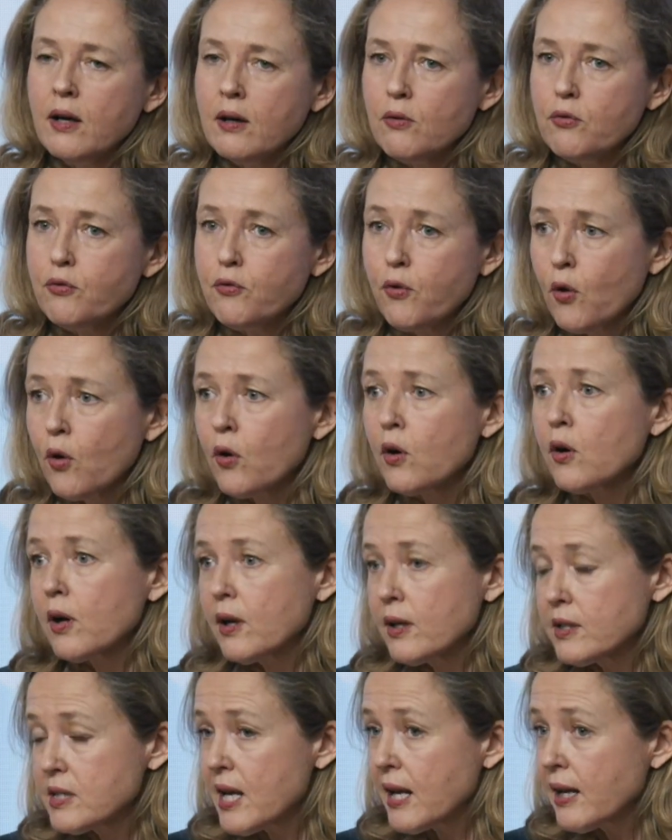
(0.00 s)
for
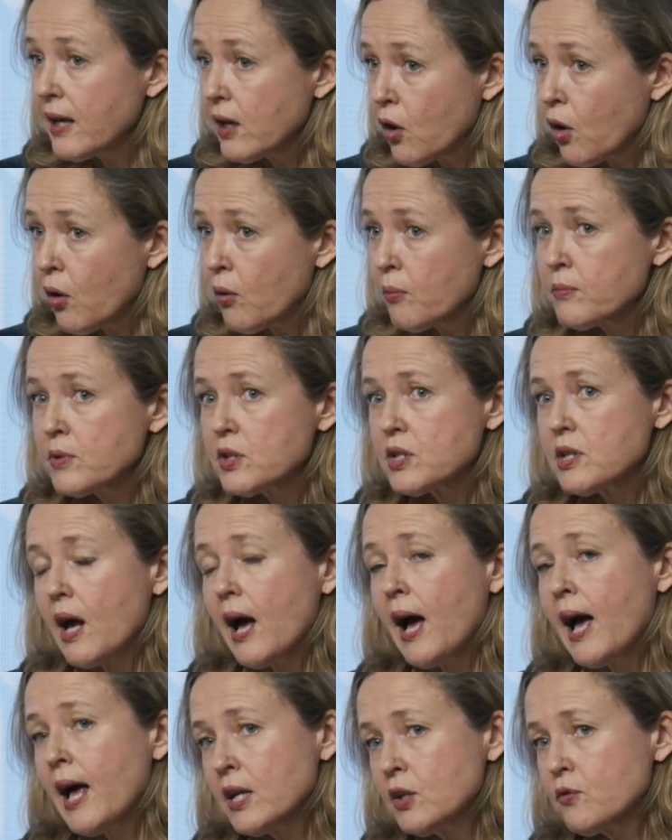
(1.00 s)
telecoms
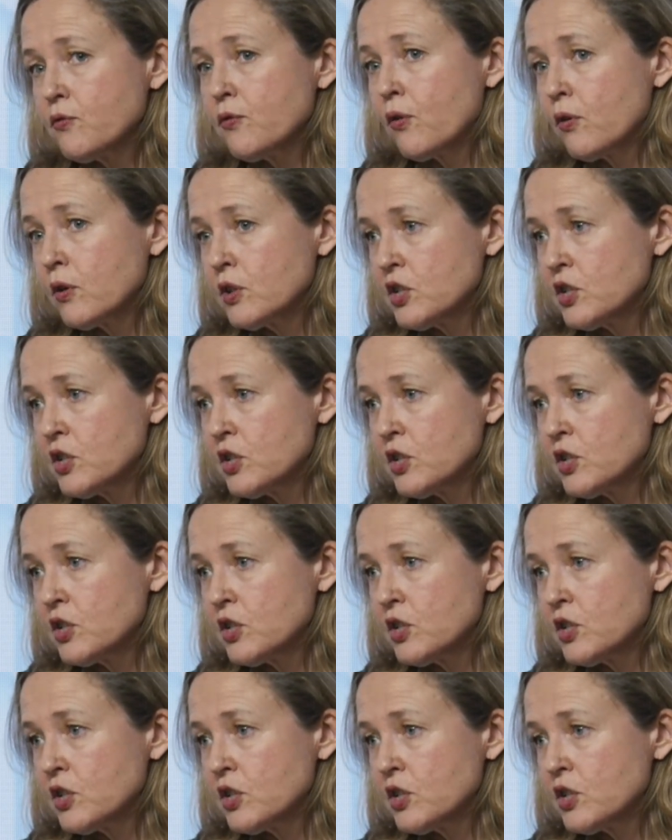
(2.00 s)
and for